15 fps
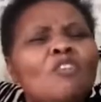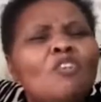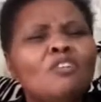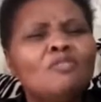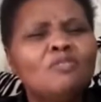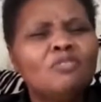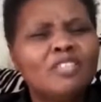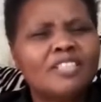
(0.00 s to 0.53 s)

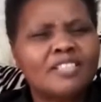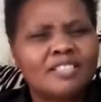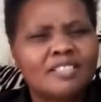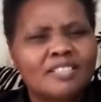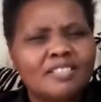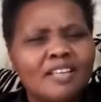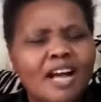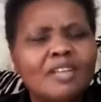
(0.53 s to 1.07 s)

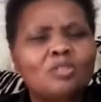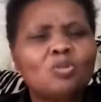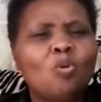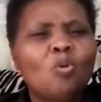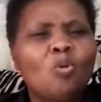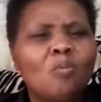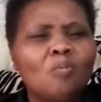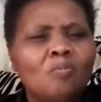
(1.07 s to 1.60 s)
conflicts at
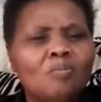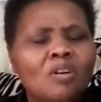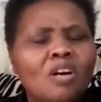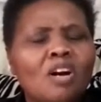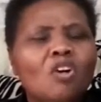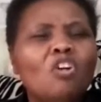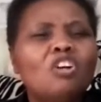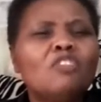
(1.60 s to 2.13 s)
home,
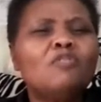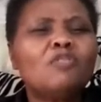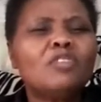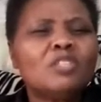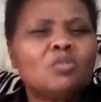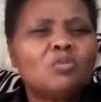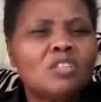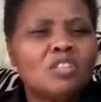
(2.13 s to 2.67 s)

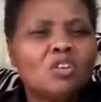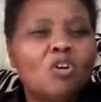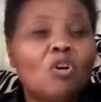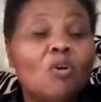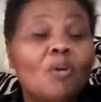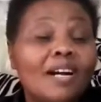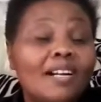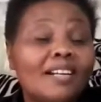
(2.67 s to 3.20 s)
conflicts with
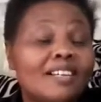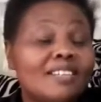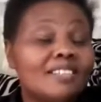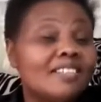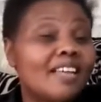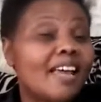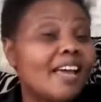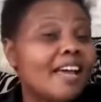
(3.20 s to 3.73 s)

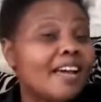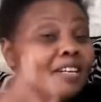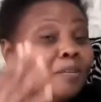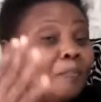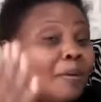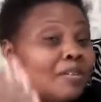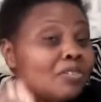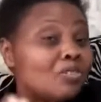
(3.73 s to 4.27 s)
co-workers and
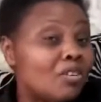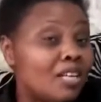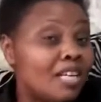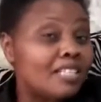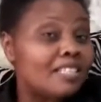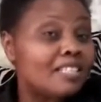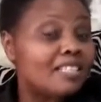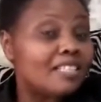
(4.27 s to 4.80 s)

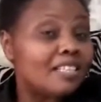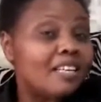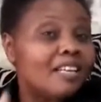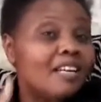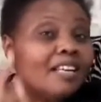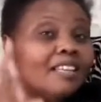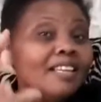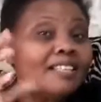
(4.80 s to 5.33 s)
personality.
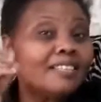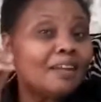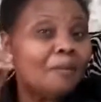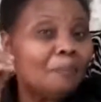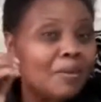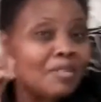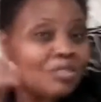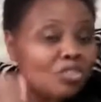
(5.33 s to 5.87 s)
There are some
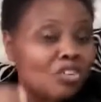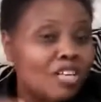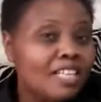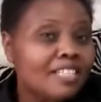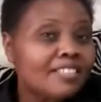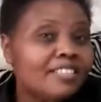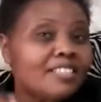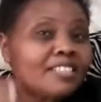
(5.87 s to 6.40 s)

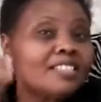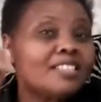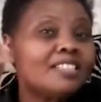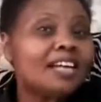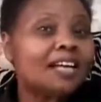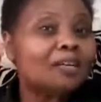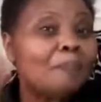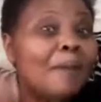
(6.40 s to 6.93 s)
personalities
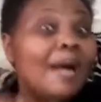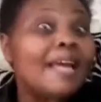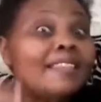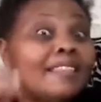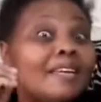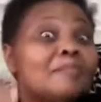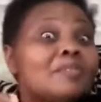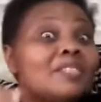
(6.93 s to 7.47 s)
that by
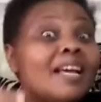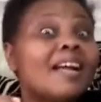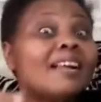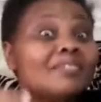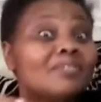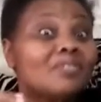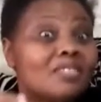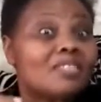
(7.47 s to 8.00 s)

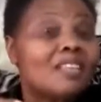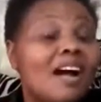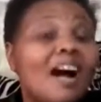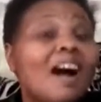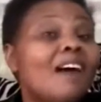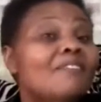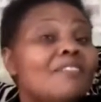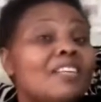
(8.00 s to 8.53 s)
themselves
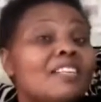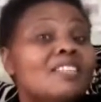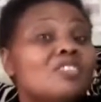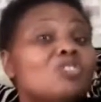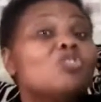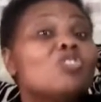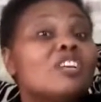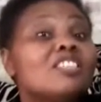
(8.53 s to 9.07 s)
are very
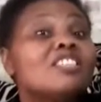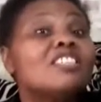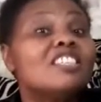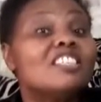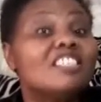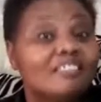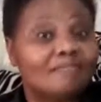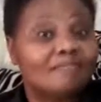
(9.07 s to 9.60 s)
stressing.